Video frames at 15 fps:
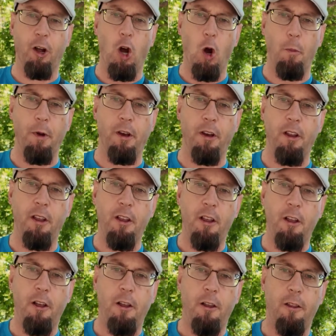going to open
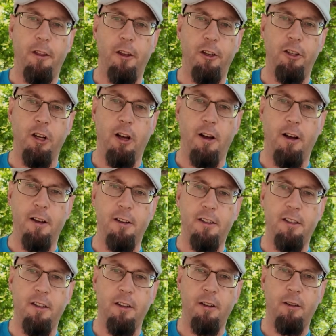the
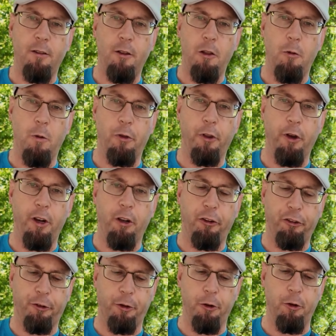jaws with the little
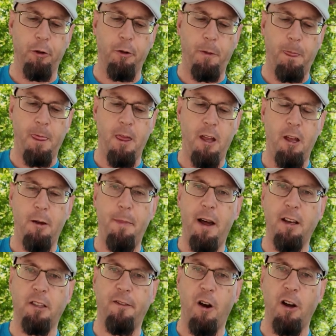screw
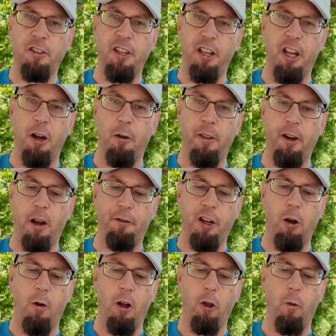about as far as they go. They don't have to
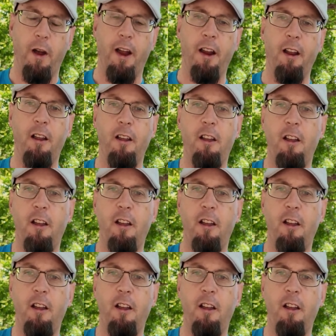go all the way.